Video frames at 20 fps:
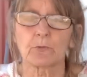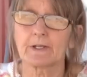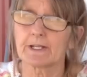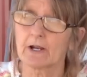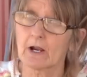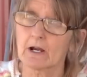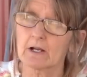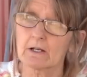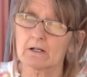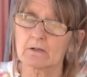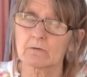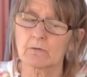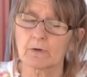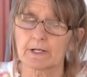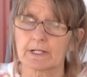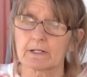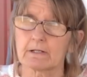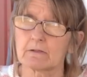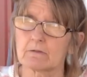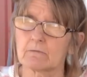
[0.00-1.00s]
We are,
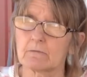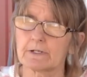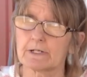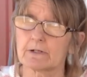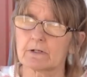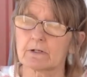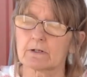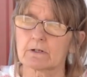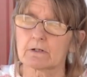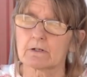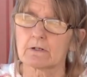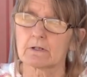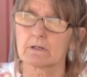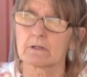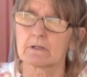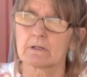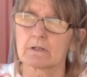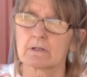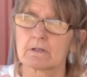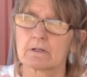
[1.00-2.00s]
we are
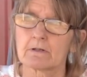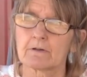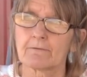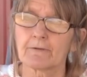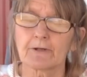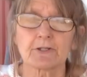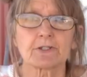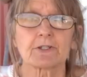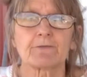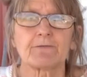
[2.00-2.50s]
1st